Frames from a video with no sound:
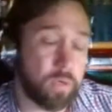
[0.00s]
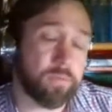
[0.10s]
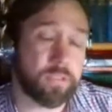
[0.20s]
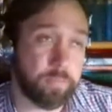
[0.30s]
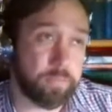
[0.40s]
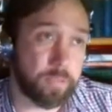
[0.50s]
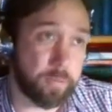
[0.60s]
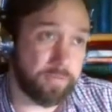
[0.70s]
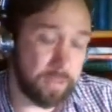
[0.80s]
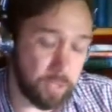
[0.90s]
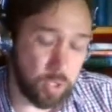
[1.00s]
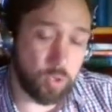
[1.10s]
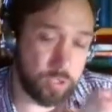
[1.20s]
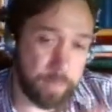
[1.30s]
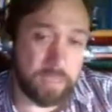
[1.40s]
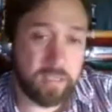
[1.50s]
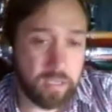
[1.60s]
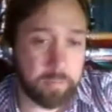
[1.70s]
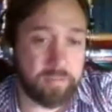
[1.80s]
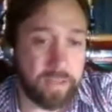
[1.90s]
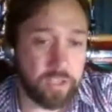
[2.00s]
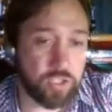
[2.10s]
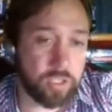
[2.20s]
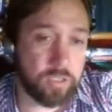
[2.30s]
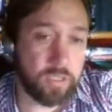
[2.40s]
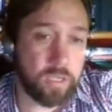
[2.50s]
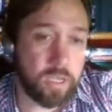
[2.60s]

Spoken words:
Well, to be fair, the cure is better than the prevention.